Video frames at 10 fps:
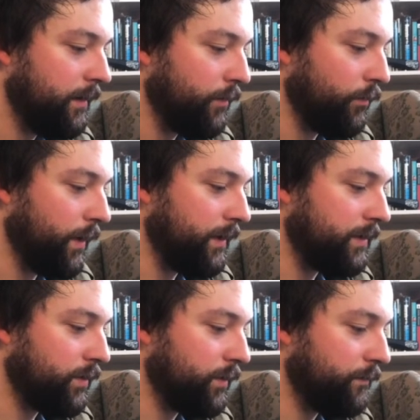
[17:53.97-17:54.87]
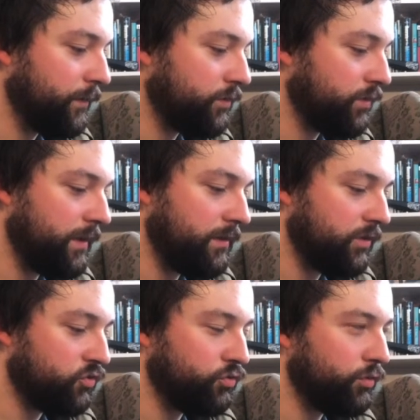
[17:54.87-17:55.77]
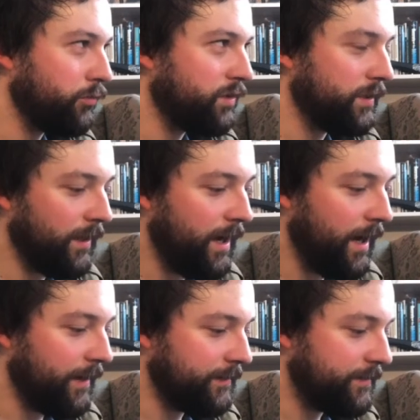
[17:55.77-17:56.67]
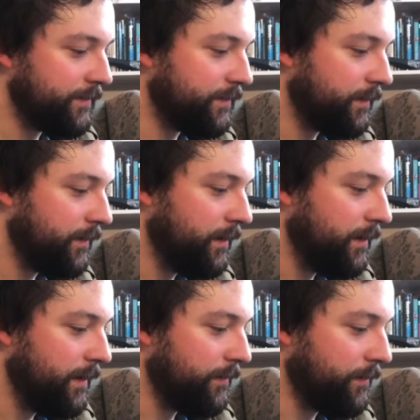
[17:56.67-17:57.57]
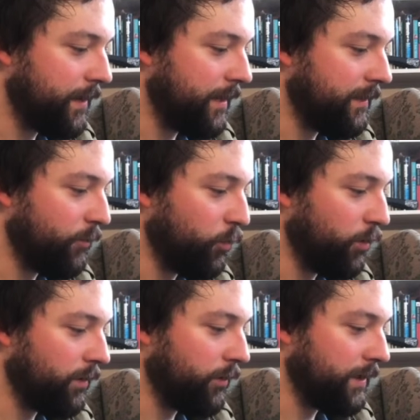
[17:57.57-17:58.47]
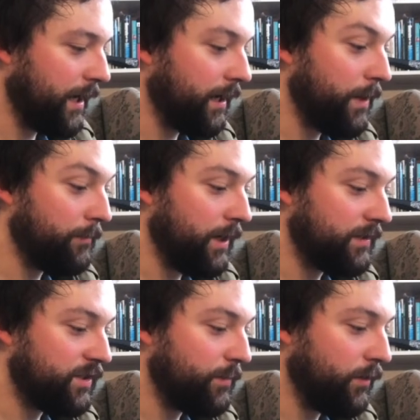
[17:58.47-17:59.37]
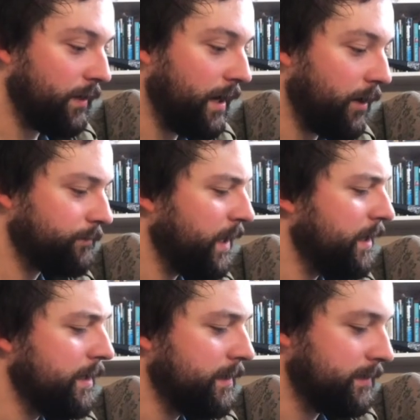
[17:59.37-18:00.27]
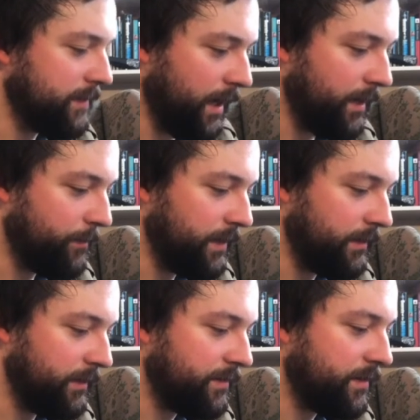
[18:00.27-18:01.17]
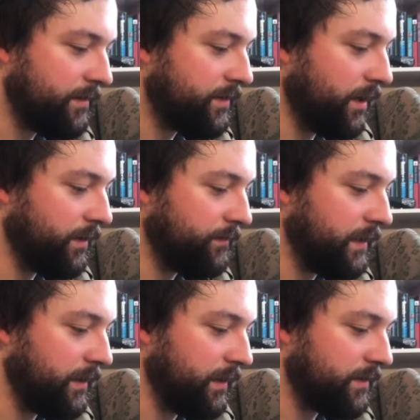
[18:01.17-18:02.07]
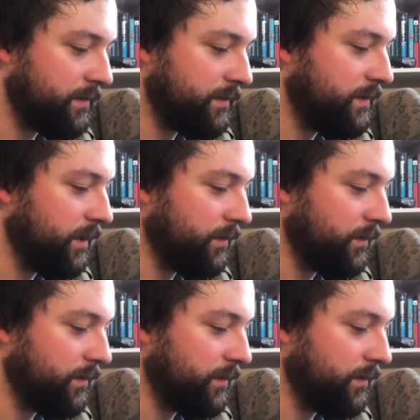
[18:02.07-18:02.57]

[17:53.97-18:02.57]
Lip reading: Ready to infiltrate the Trojan lines. Then the warlord Agamemnon spoke out. "Diomedes, son of Tydeus, dear